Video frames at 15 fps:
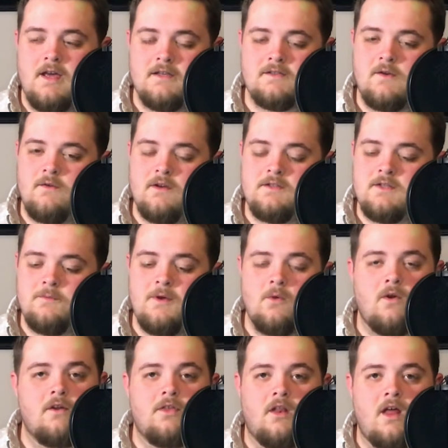is going to be
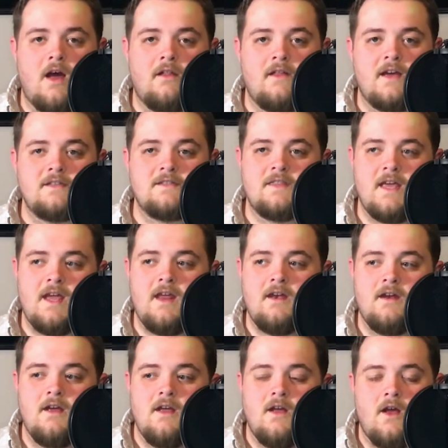worth a lot less
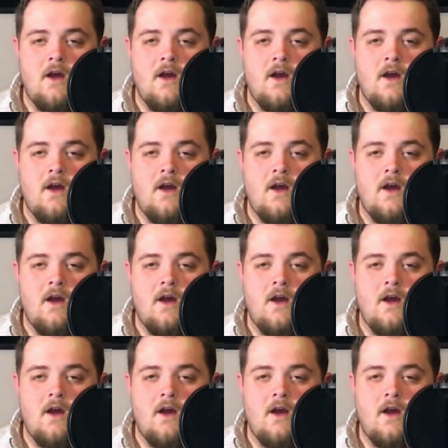than